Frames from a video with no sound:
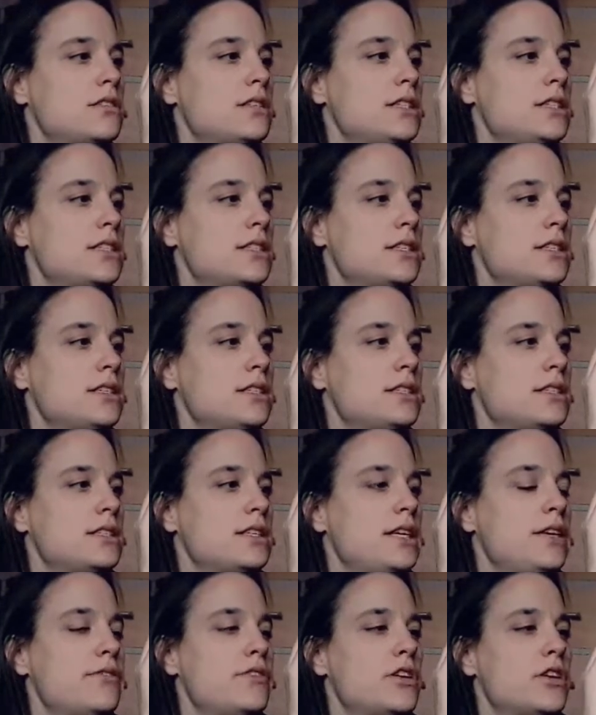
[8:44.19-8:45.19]
It is,
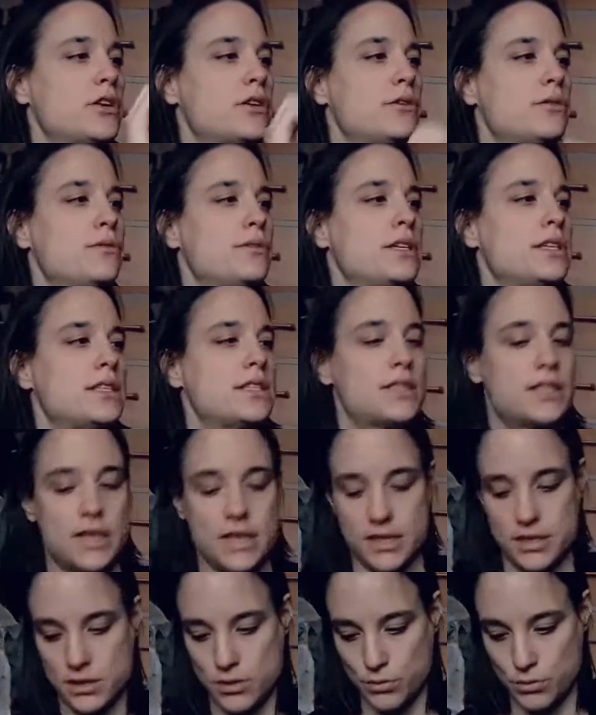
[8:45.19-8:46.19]
even though it
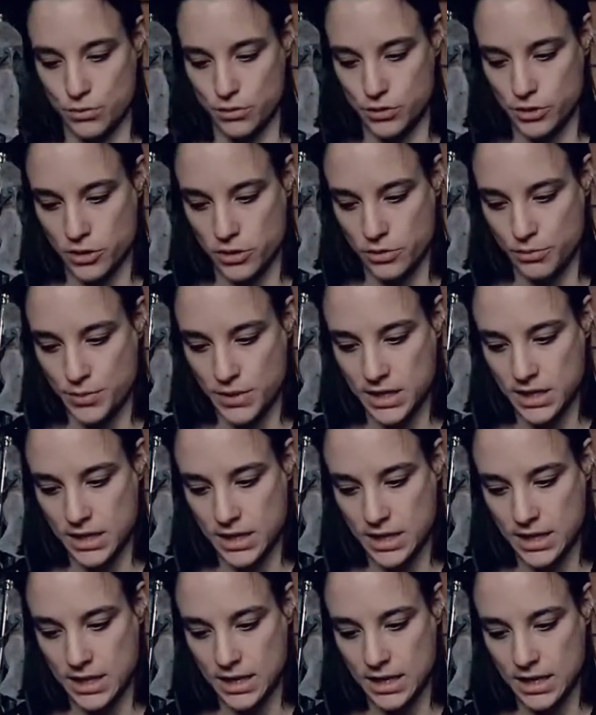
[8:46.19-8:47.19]
said it was going to be
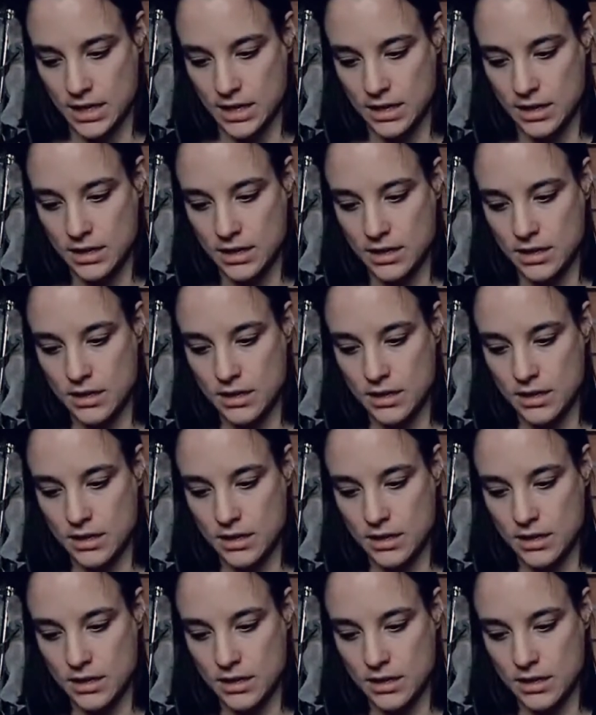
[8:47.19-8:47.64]
a